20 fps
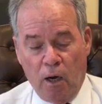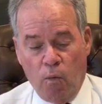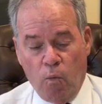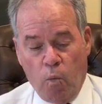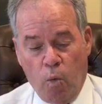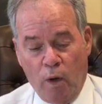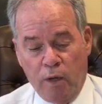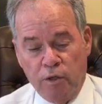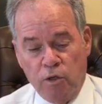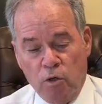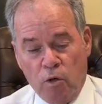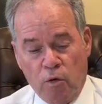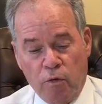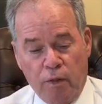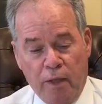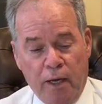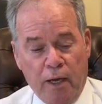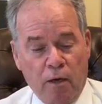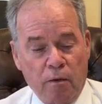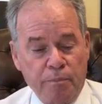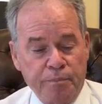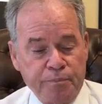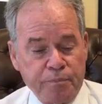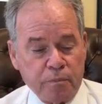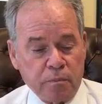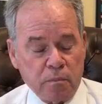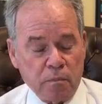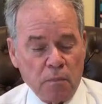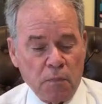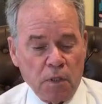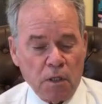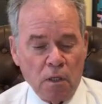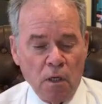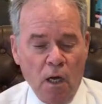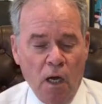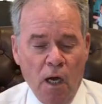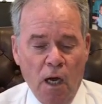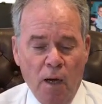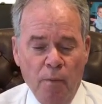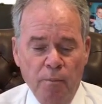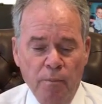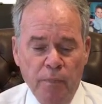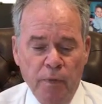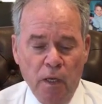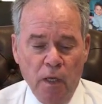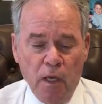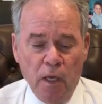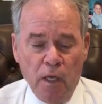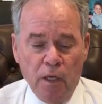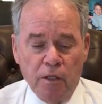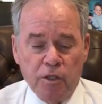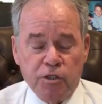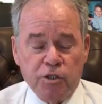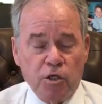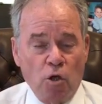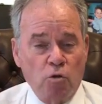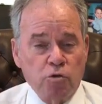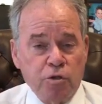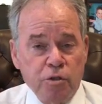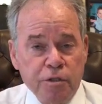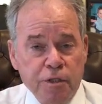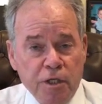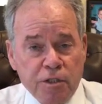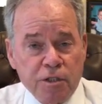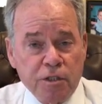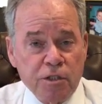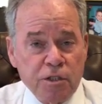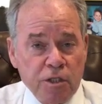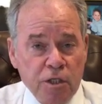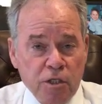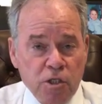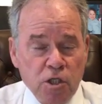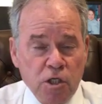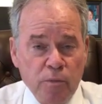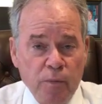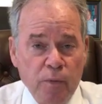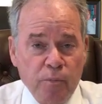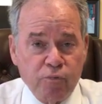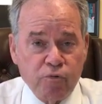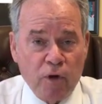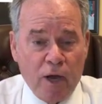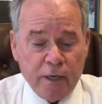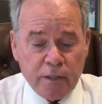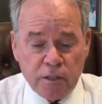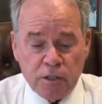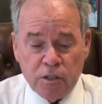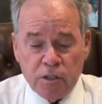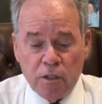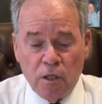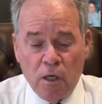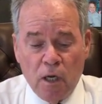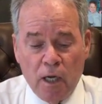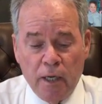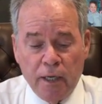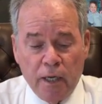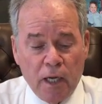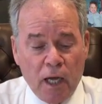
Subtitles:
when you're there. The social distancing should be practiced in